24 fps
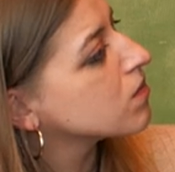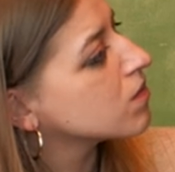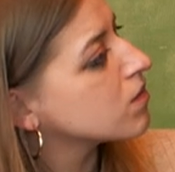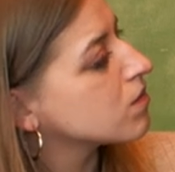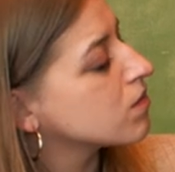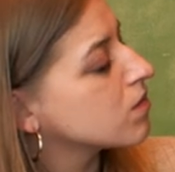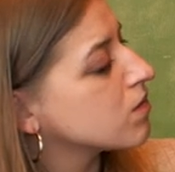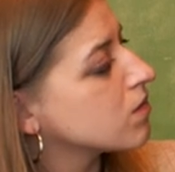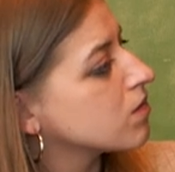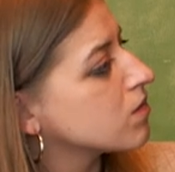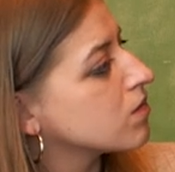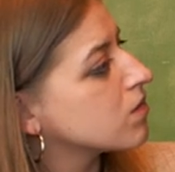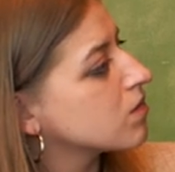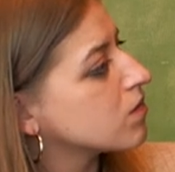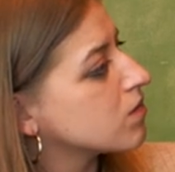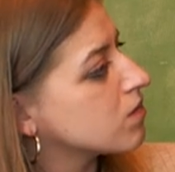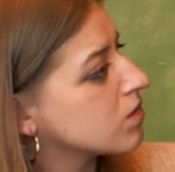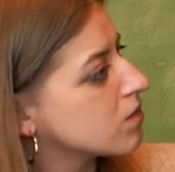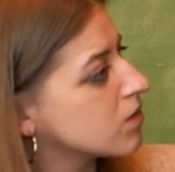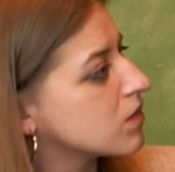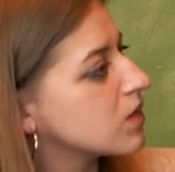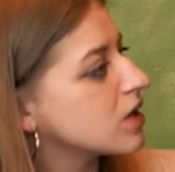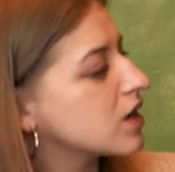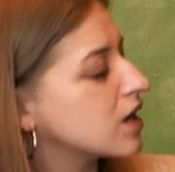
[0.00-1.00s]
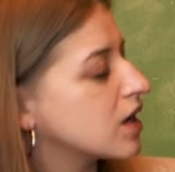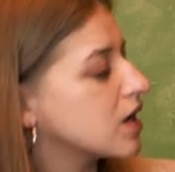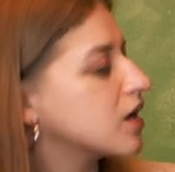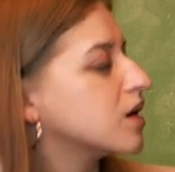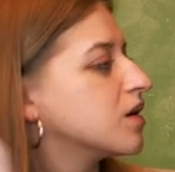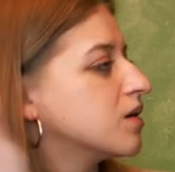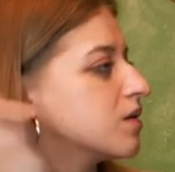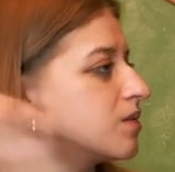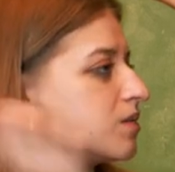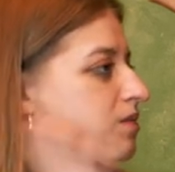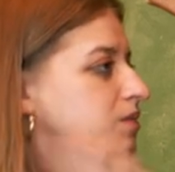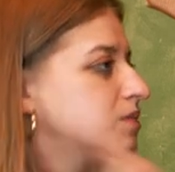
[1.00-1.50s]

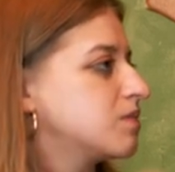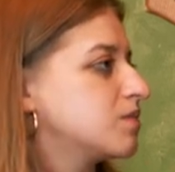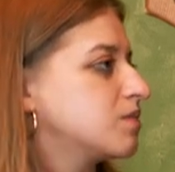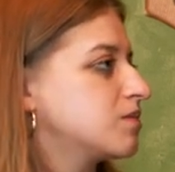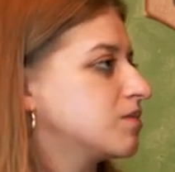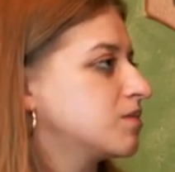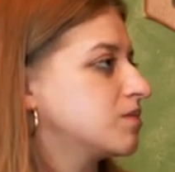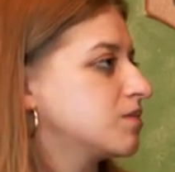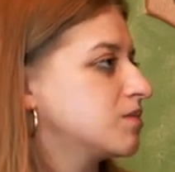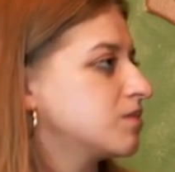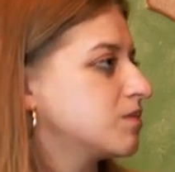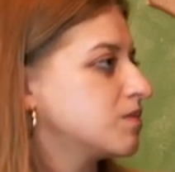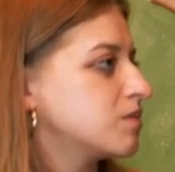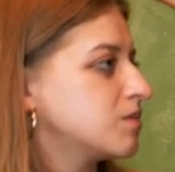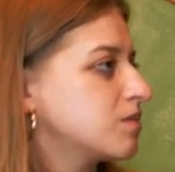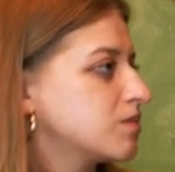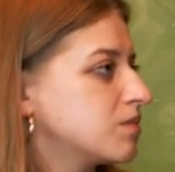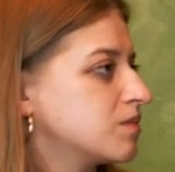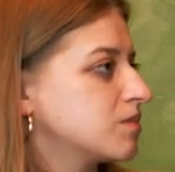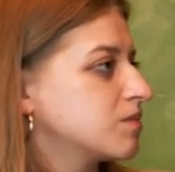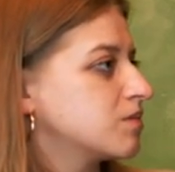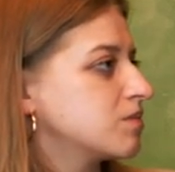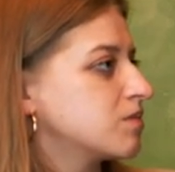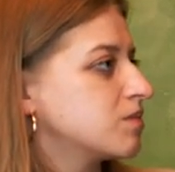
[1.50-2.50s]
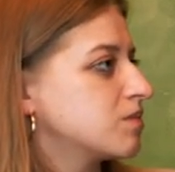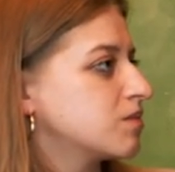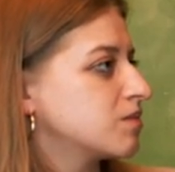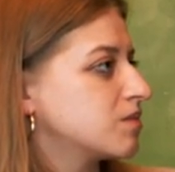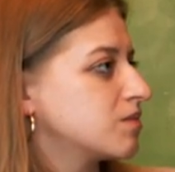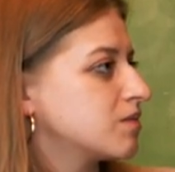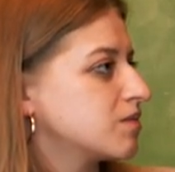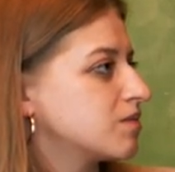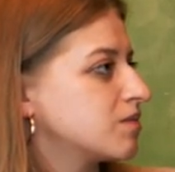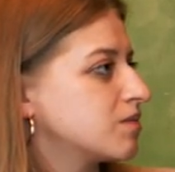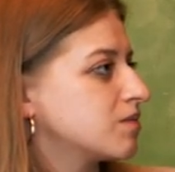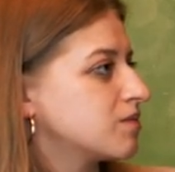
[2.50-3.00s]

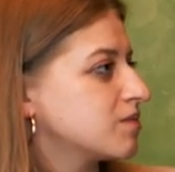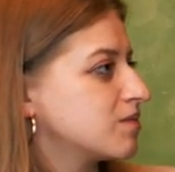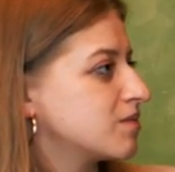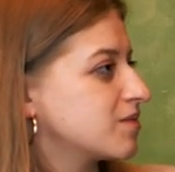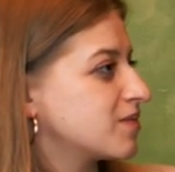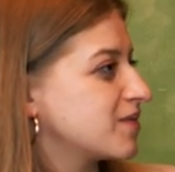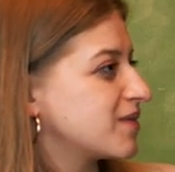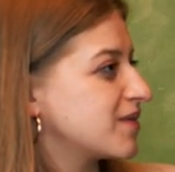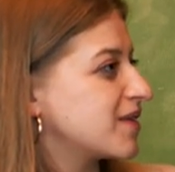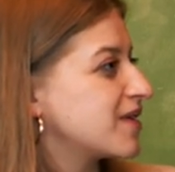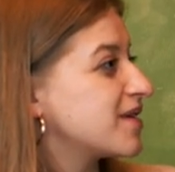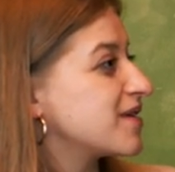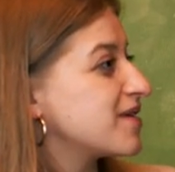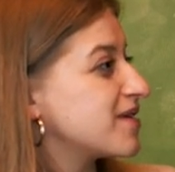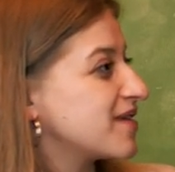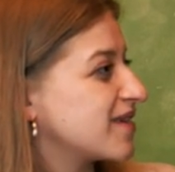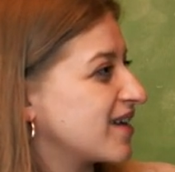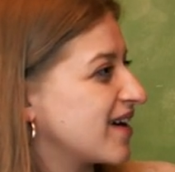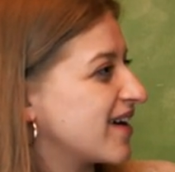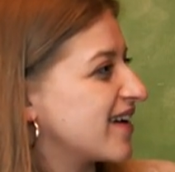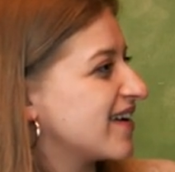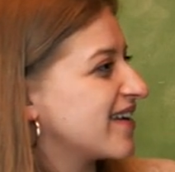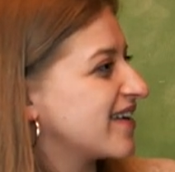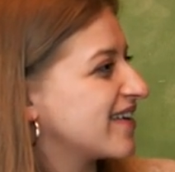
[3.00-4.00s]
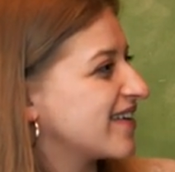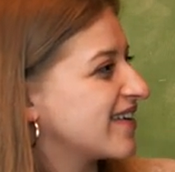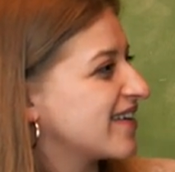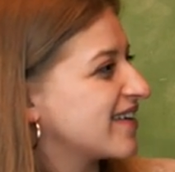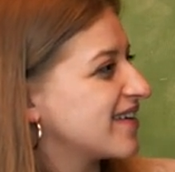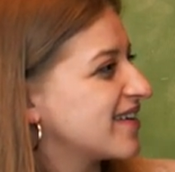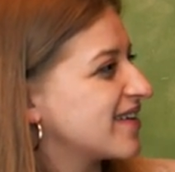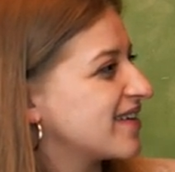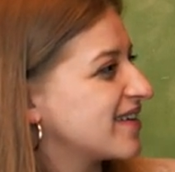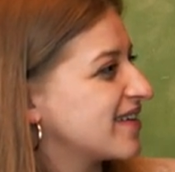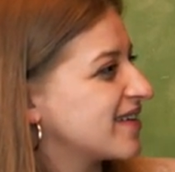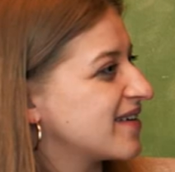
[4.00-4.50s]

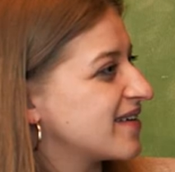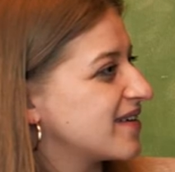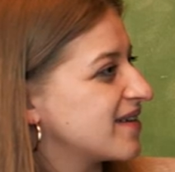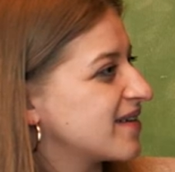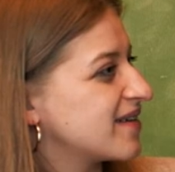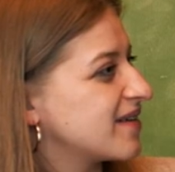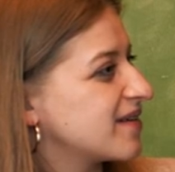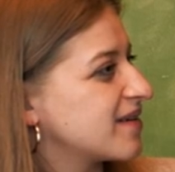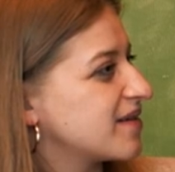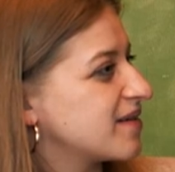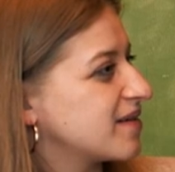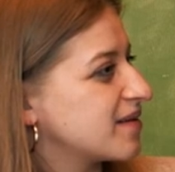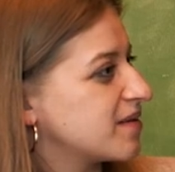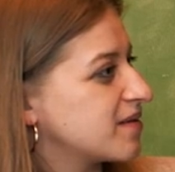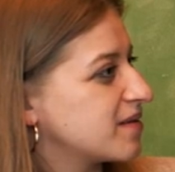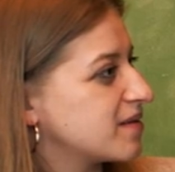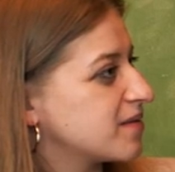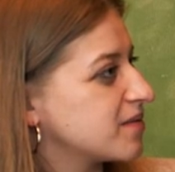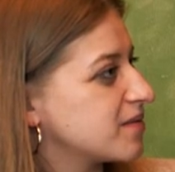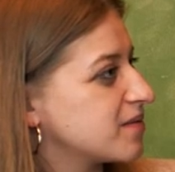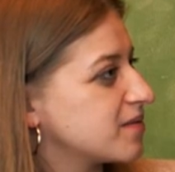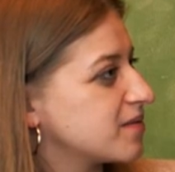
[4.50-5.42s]
[no speech]